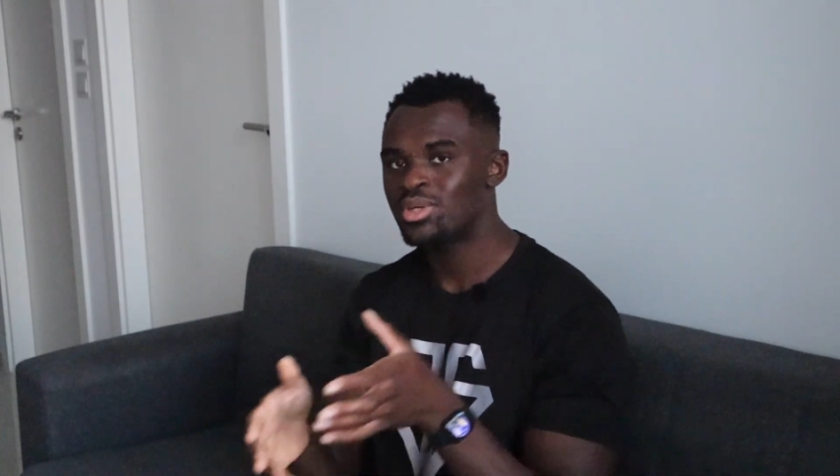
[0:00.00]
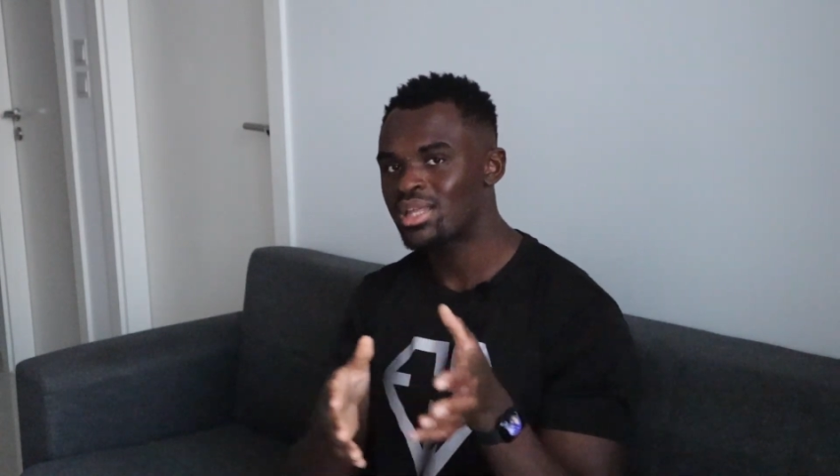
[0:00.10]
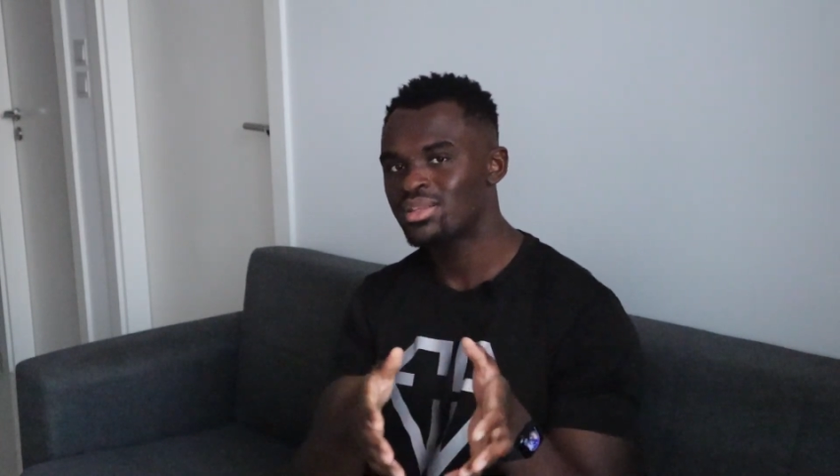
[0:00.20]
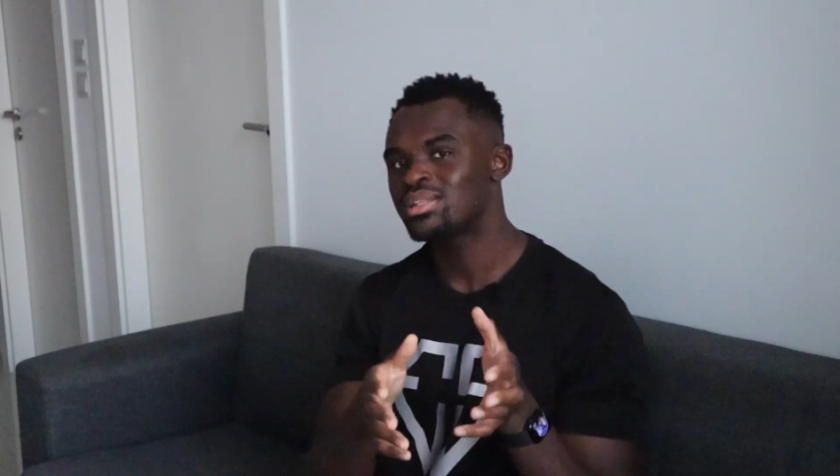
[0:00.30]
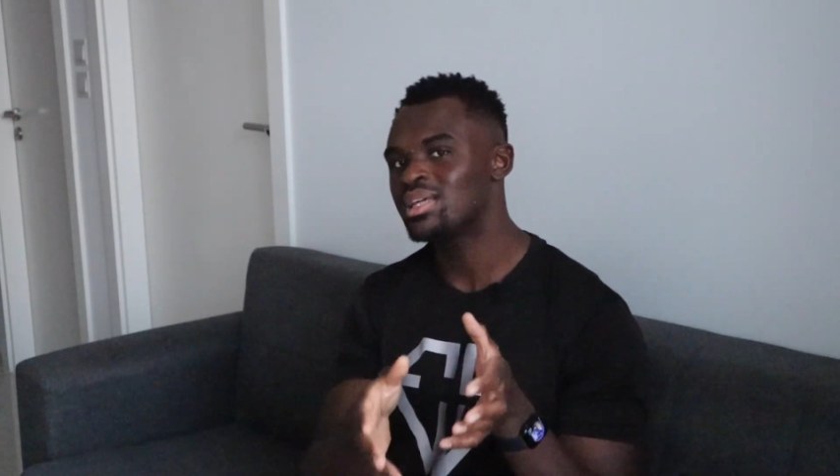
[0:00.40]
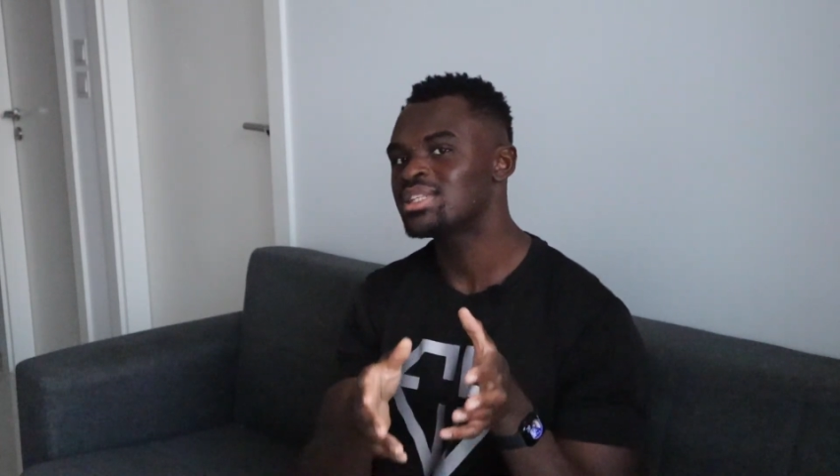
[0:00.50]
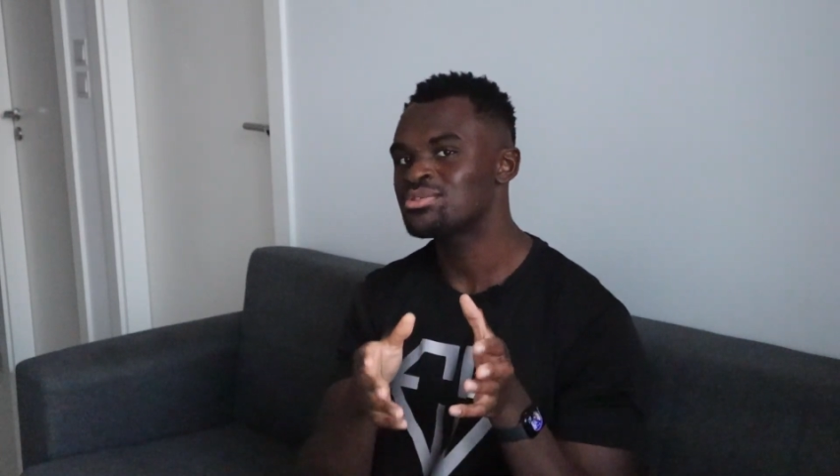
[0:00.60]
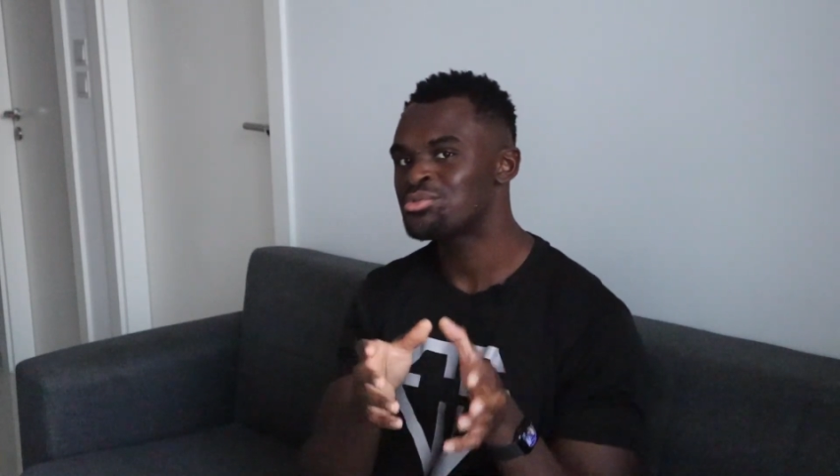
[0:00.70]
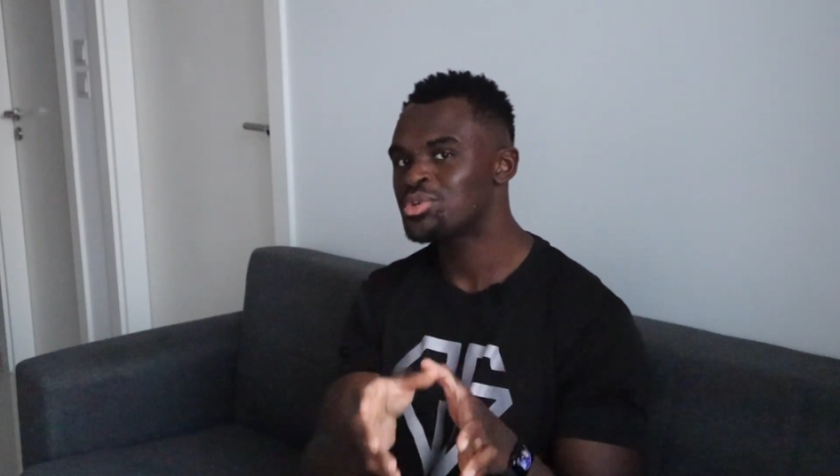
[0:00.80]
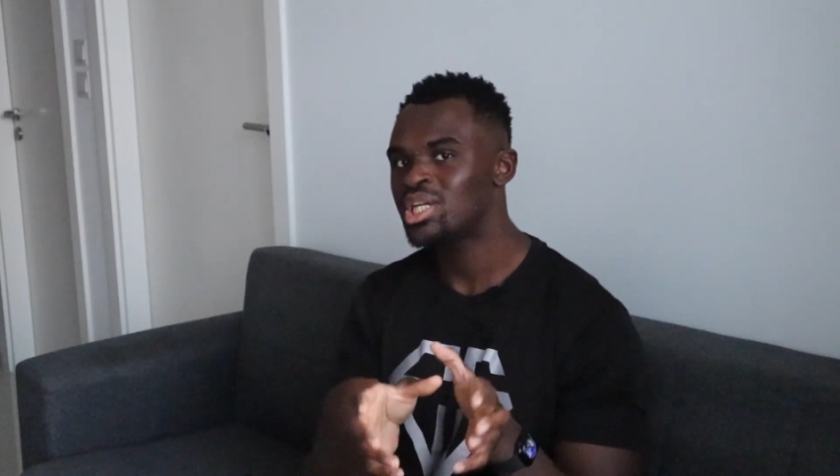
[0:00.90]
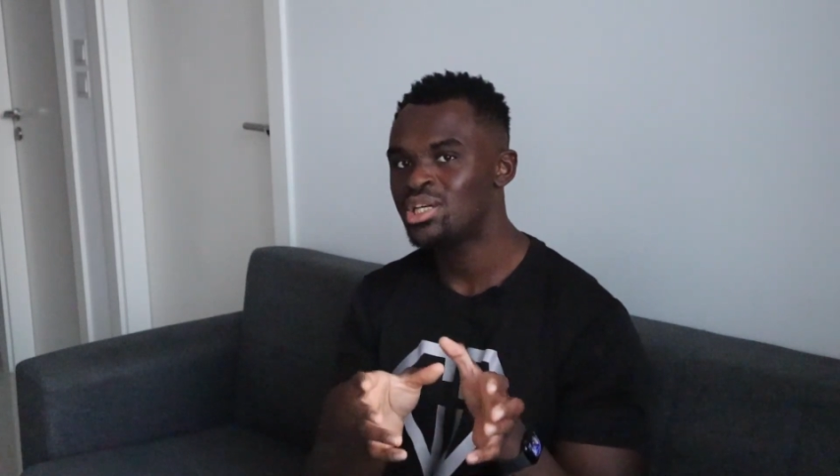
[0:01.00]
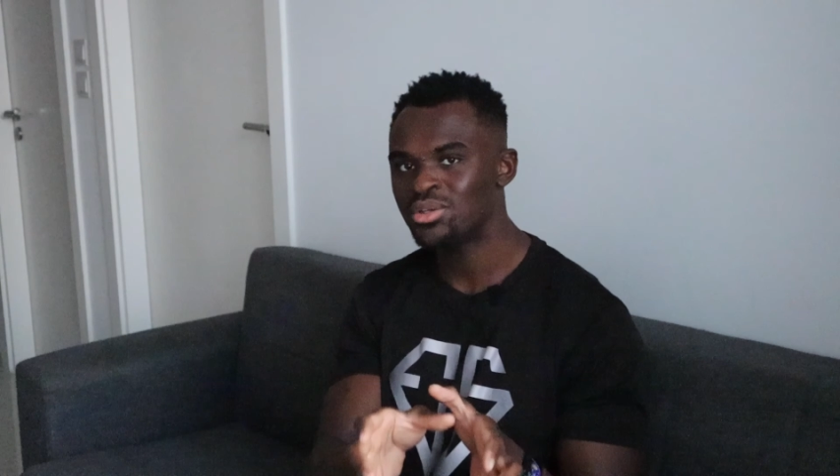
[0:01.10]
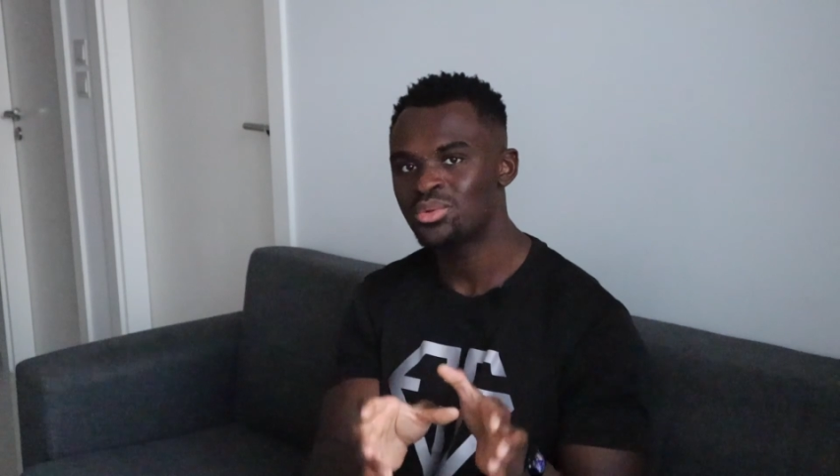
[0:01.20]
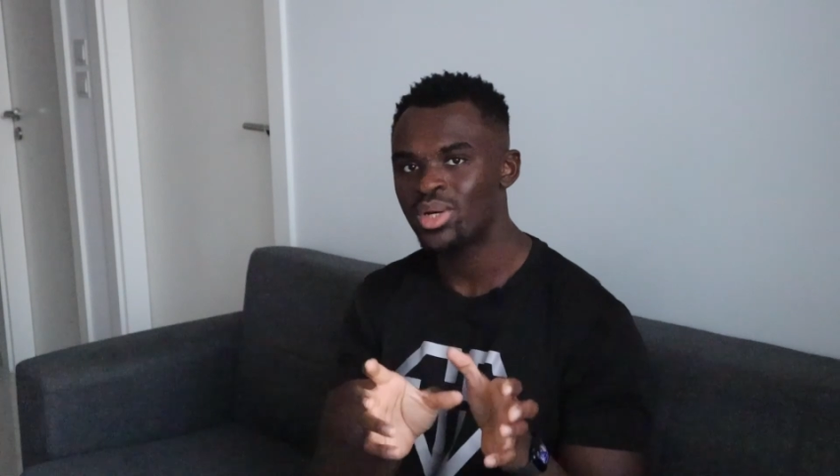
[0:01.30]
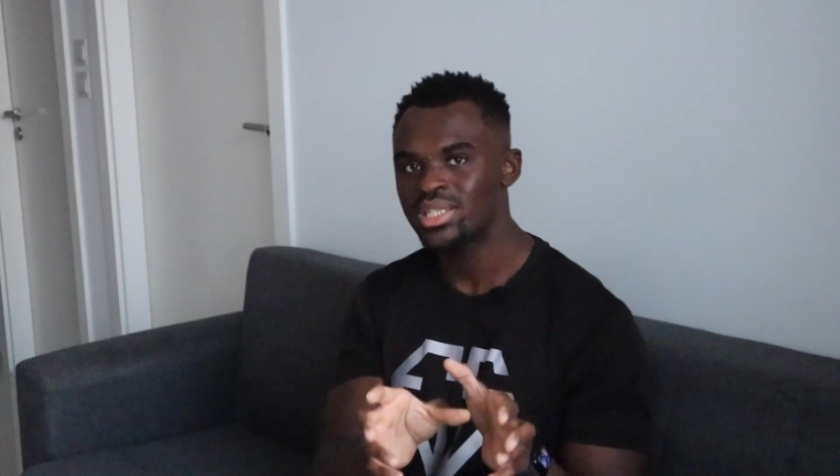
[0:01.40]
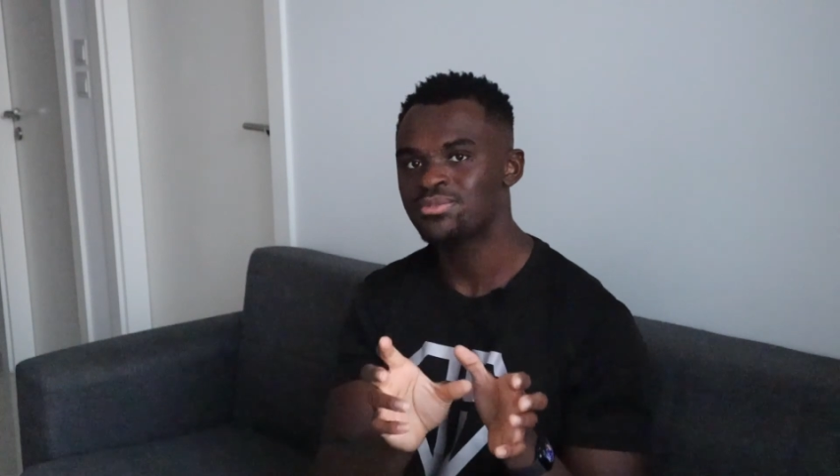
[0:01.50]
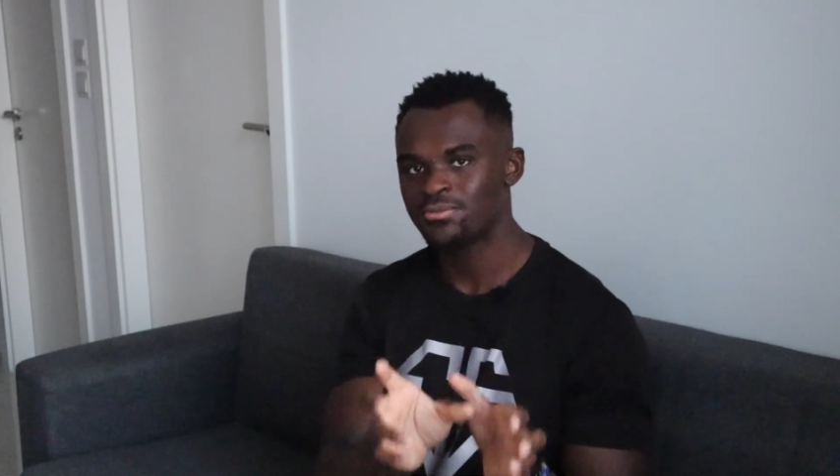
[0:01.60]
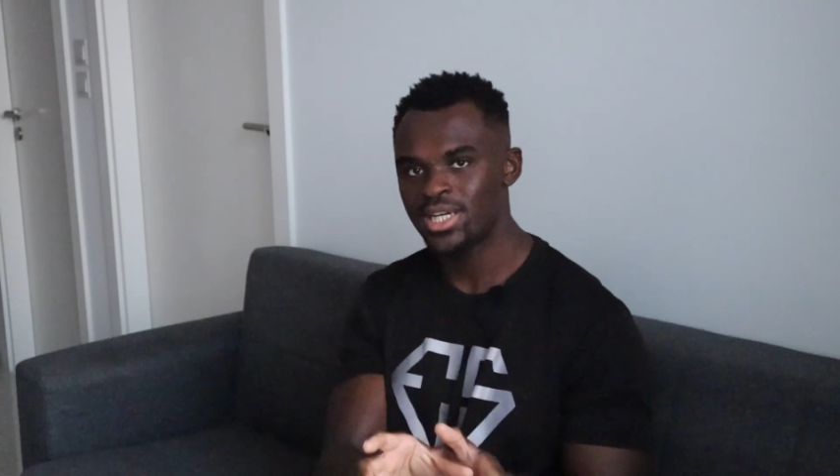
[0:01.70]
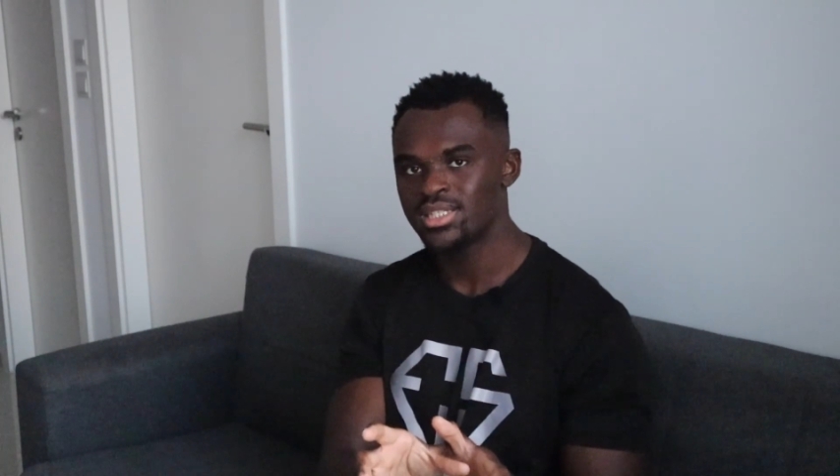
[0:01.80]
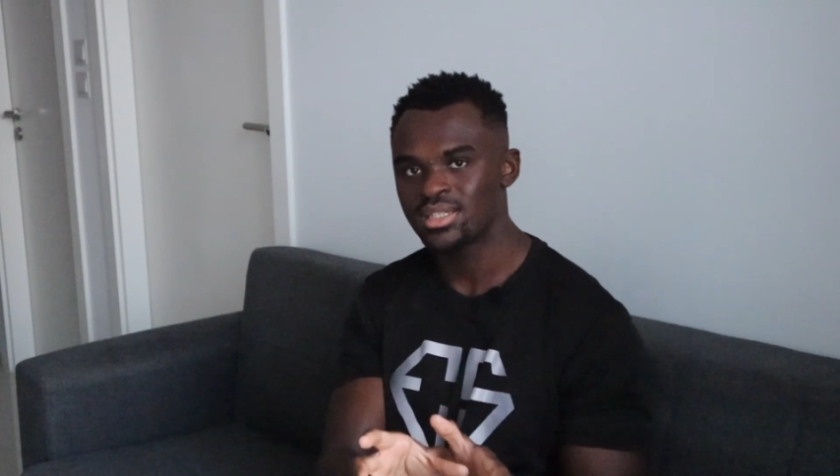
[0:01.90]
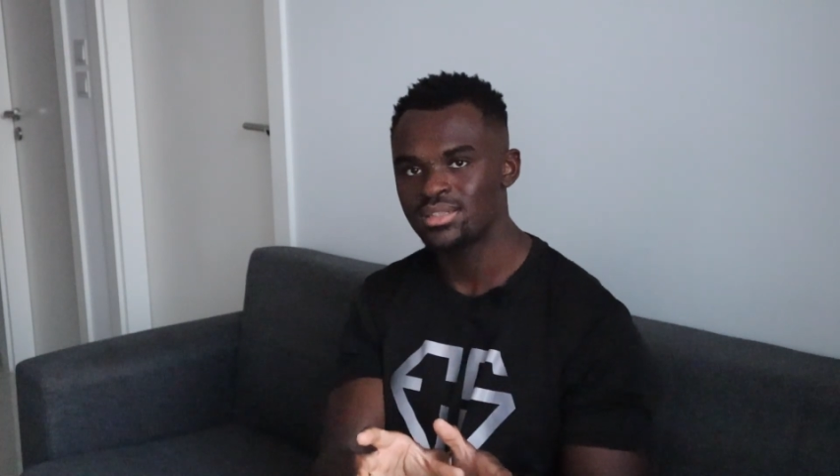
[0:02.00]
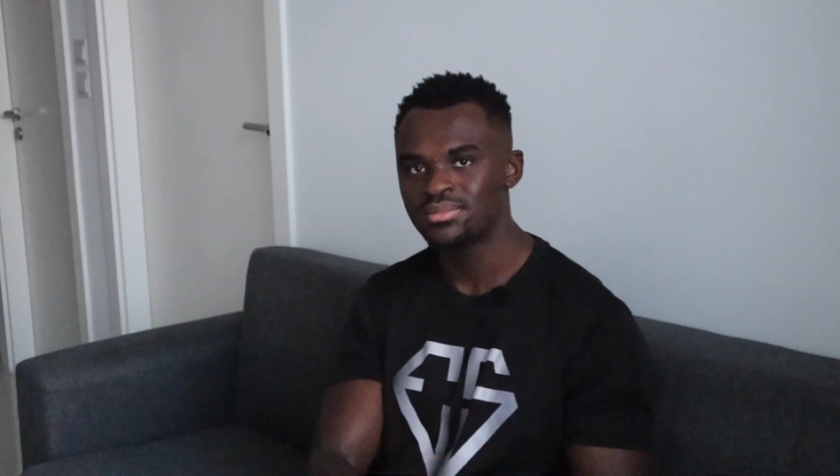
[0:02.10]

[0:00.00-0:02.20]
and I think that that's a really good way to phrase it.